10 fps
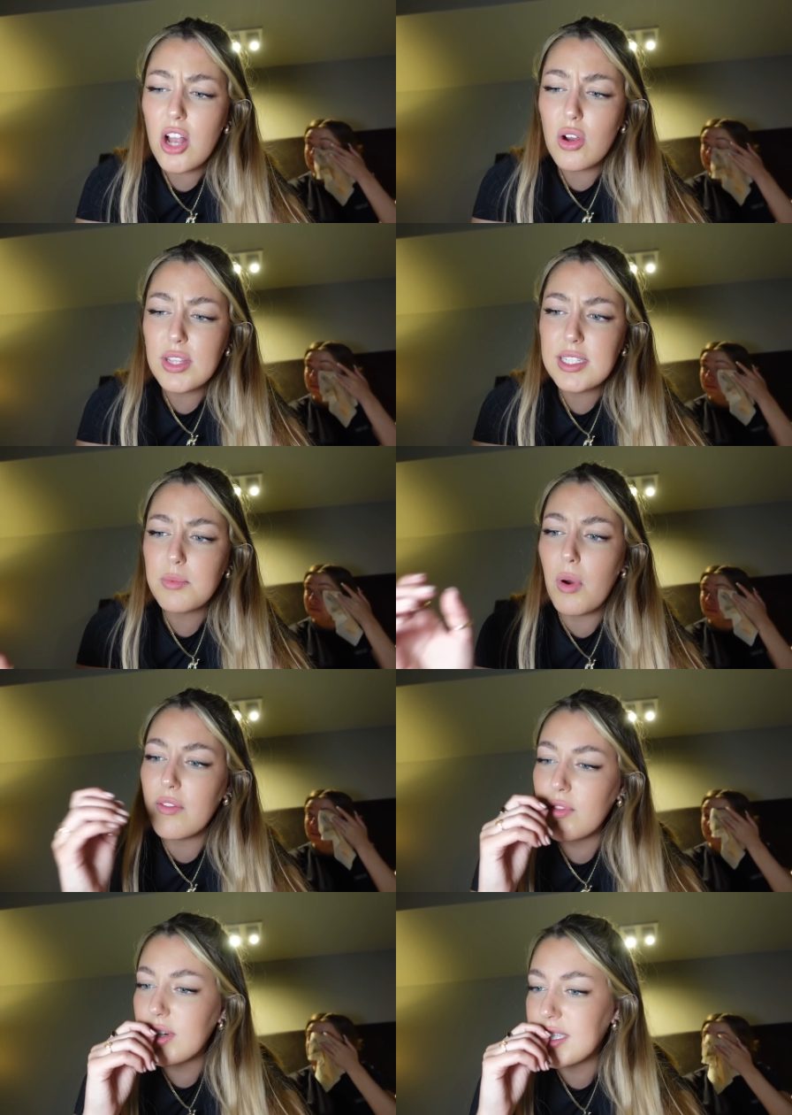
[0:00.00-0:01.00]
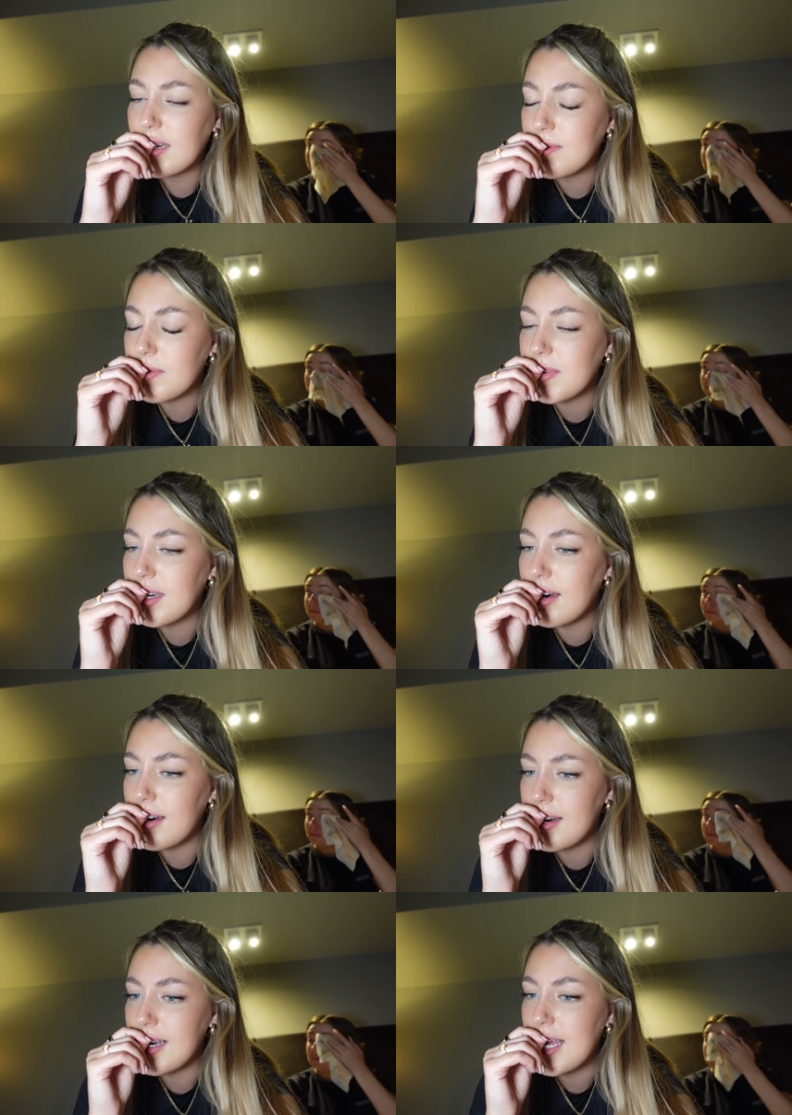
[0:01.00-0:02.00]
I got this one voice note from a
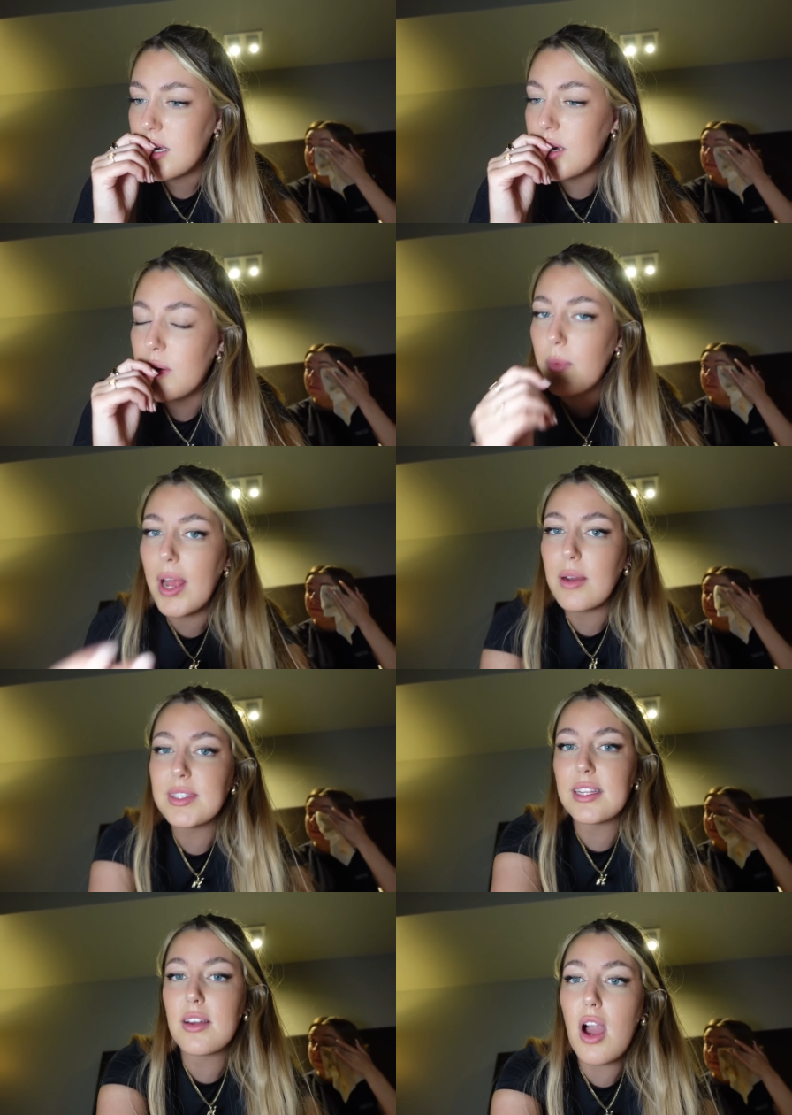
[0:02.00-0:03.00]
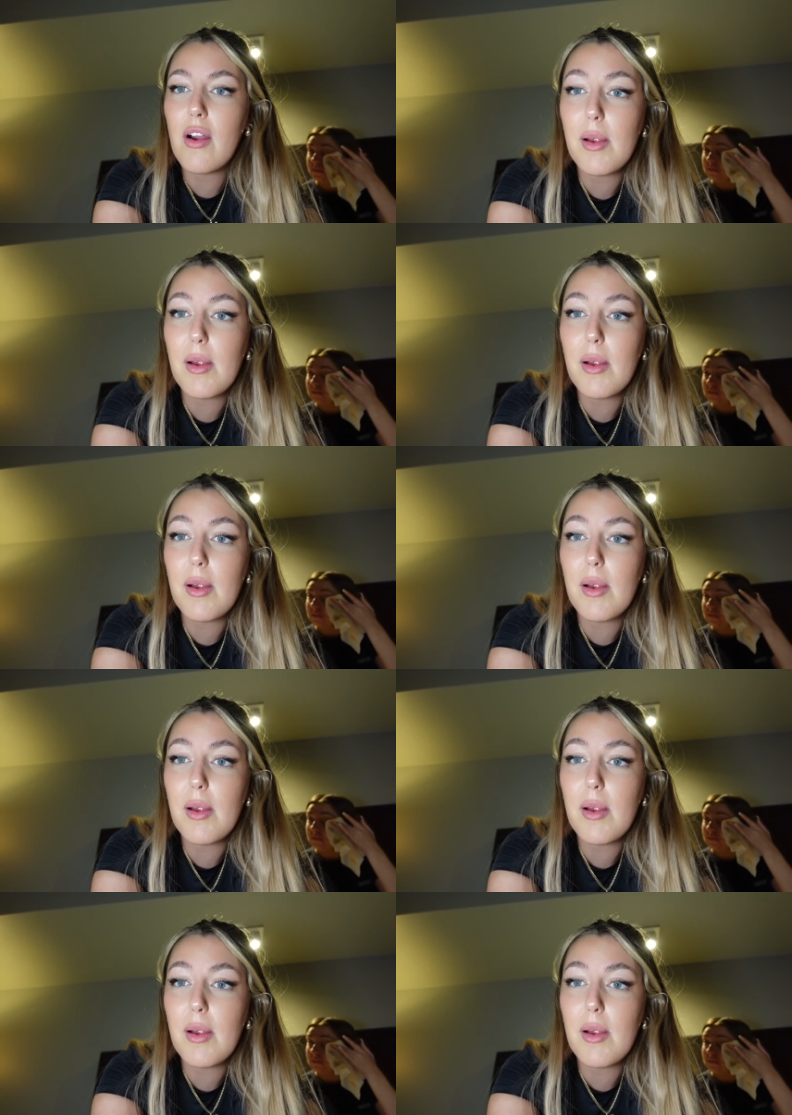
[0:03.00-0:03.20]
guy who, when I was in the car,